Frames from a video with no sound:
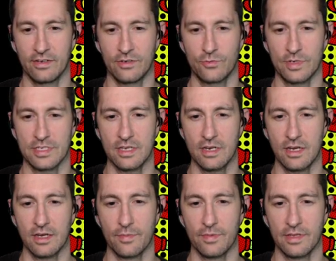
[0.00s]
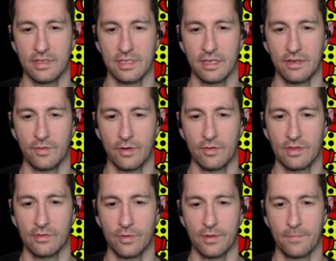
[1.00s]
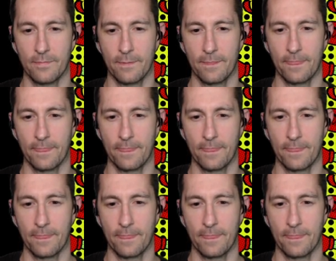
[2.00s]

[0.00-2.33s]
to twist the knob. Let's see. We go this way.